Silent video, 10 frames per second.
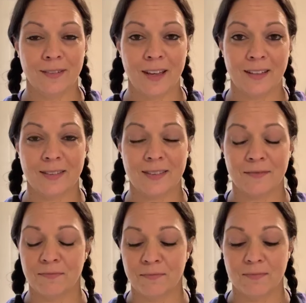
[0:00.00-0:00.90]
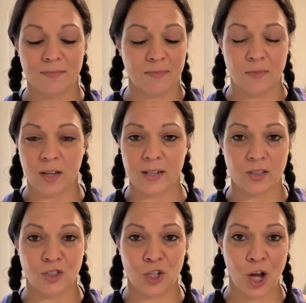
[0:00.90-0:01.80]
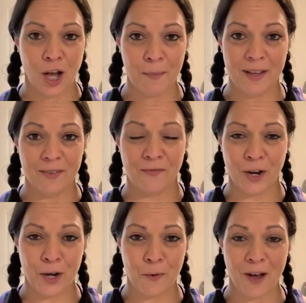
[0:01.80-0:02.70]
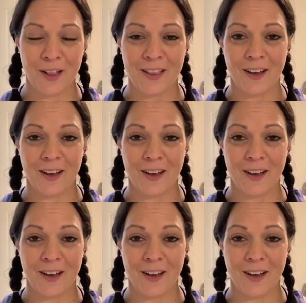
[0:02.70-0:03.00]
It's done its job very well.